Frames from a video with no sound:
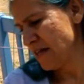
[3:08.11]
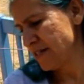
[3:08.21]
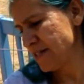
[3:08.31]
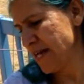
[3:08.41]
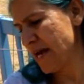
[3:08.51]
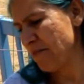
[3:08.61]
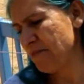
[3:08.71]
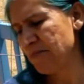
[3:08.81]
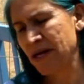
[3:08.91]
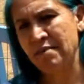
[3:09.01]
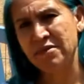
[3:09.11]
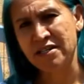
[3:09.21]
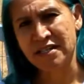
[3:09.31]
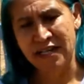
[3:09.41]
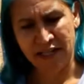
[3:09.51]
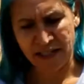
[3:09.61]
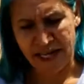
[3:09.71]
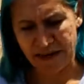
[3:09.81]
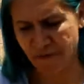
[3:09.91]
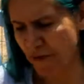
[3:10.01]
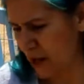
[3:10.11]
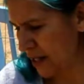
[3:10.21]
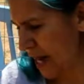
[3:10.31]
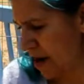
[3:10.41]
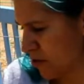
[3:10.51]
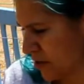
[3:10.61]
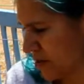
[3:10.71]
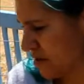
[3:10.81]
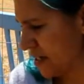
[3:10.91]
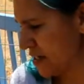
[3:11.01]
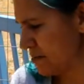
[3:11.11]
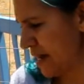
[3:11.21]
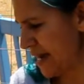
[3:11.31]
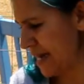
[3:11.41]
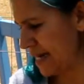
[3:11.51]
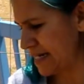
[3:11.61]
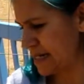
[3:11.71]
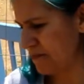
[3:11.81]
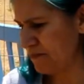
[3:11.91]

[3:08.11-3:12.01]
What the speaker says: stem, but I'm just going to let it fall out into my hand.